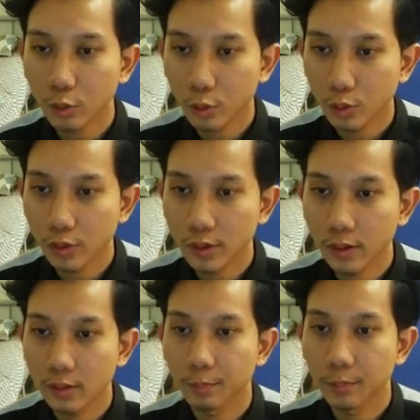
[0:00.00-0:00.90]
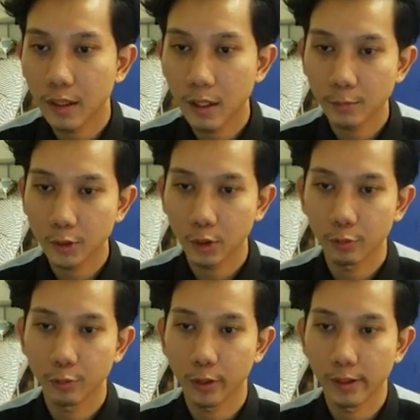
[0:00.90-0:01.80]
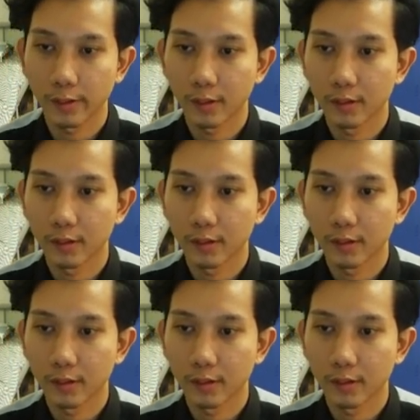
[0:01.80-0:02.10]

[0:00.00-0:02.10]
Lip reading: to using MATLAB software.